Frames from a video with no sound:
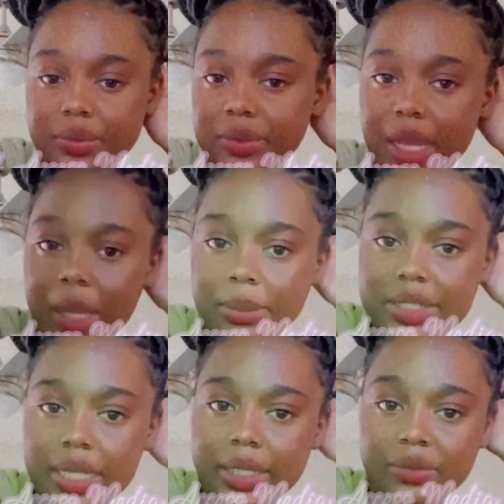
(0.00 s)
y'all
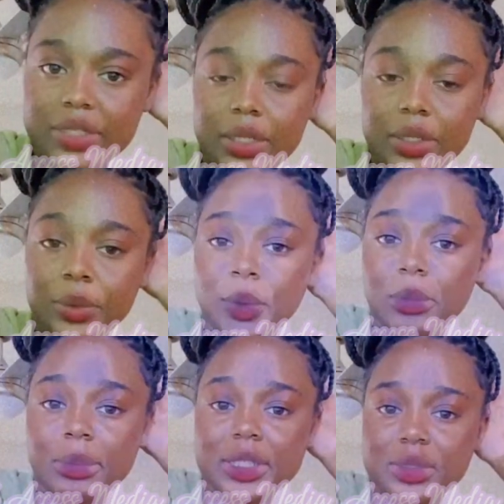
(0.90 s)
must ain't seen a
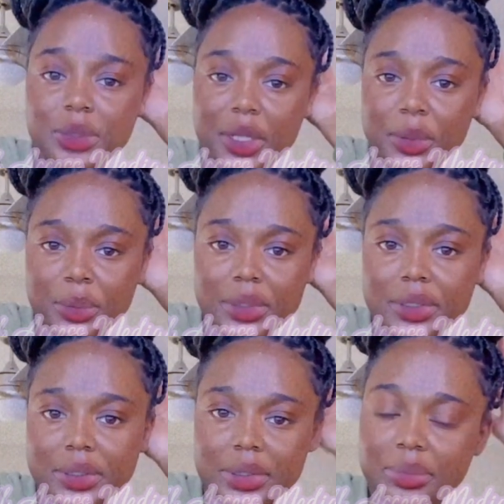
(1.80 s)
normal bitch with
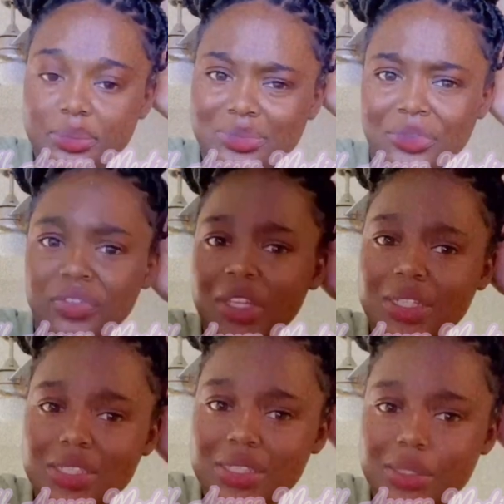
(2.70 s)
no um
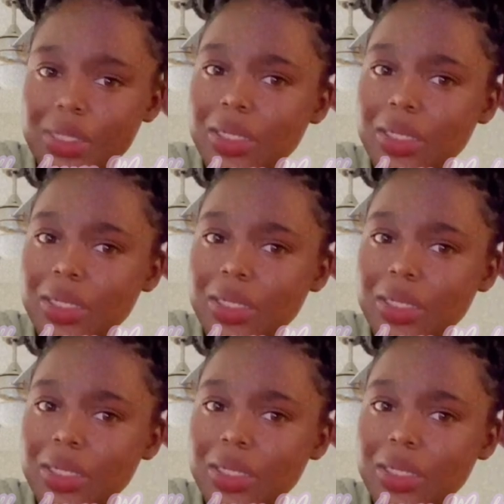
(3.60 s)
fillers and,